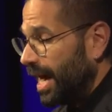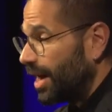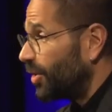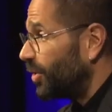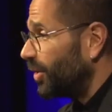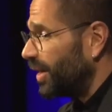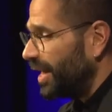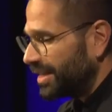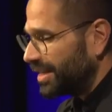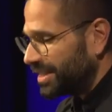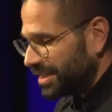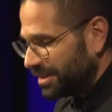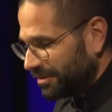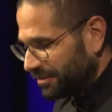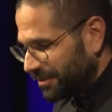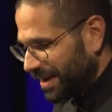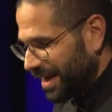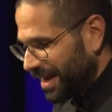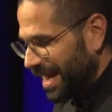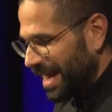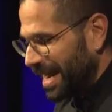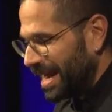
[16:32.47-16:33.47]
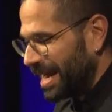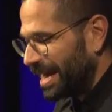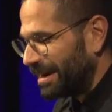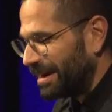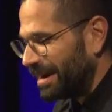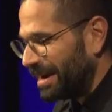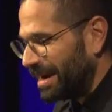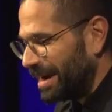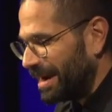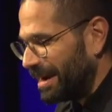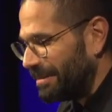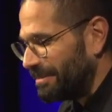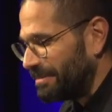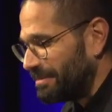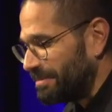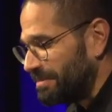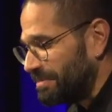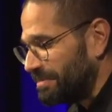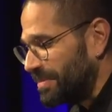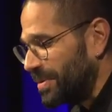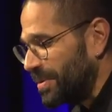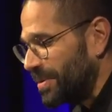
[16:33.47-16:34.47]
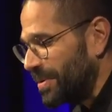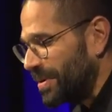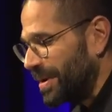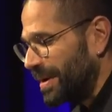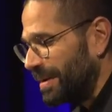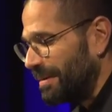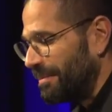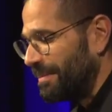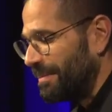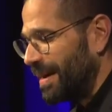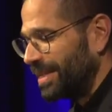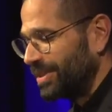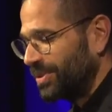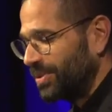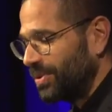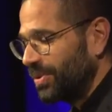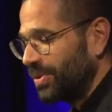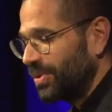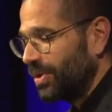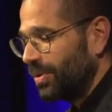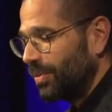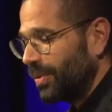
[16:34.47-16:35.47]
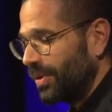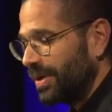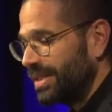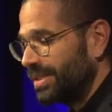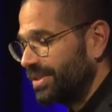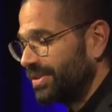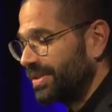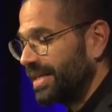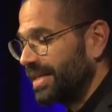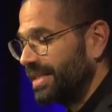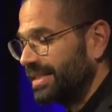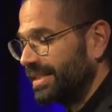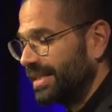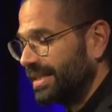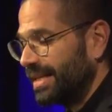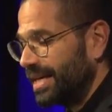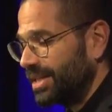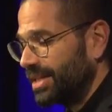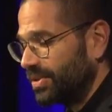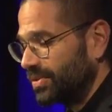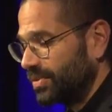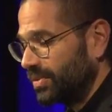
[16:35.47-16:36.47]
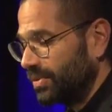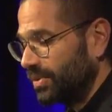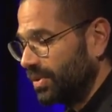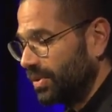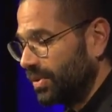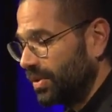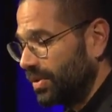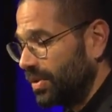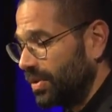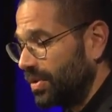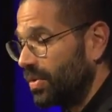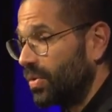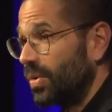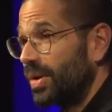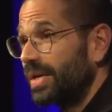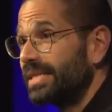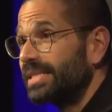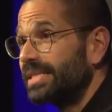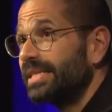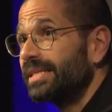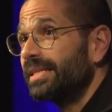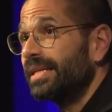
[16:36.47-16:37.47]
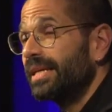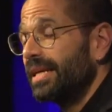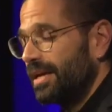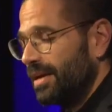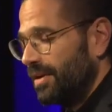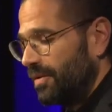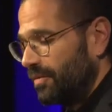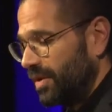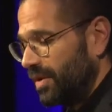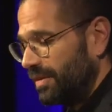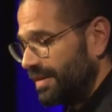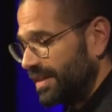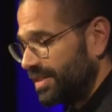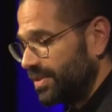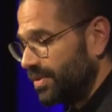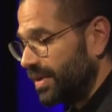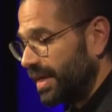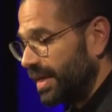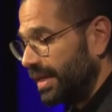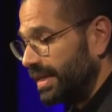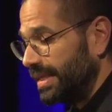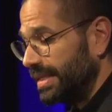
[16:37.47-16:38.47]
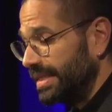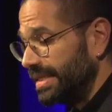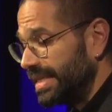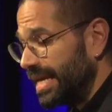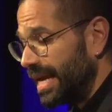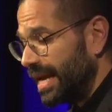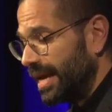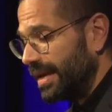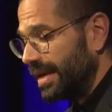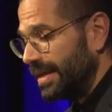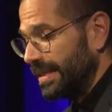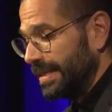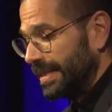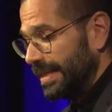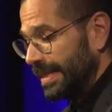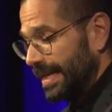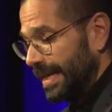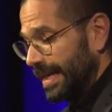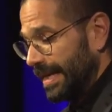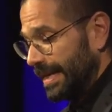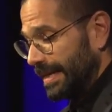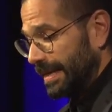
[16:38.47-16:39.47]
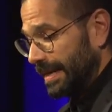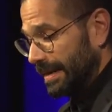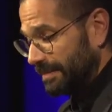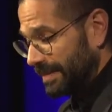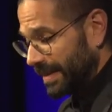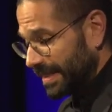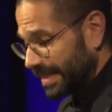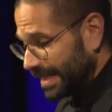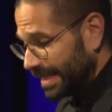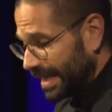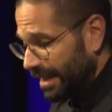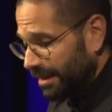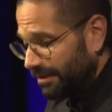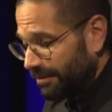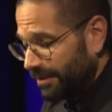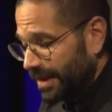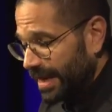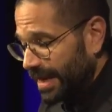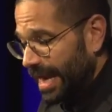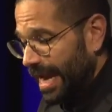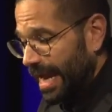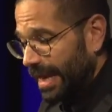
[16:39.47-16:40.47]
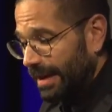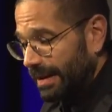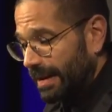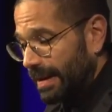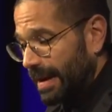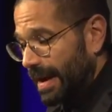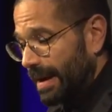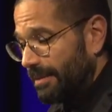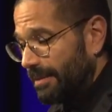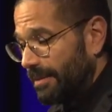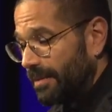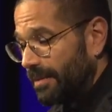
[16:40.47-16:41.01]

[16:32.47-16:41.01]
Our collective book, Bandung, Global History and International Law, co-edited with Basuki Nisia and myself, and